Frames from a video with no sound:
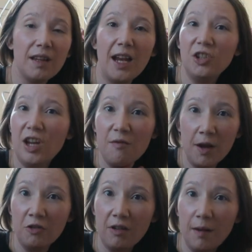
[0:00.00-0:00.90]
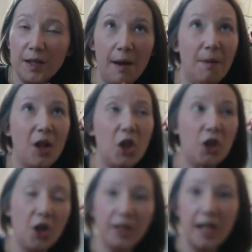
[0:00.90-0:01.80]
like shave my underarms, I'm
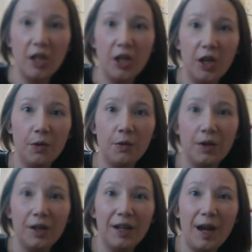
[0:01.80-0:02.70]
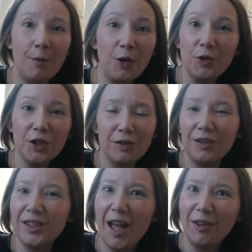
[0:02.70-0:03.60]
not telling you. I'm not going to
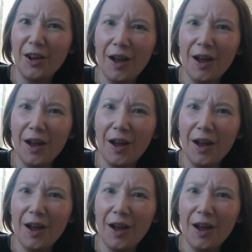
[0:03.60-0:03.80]
tell you.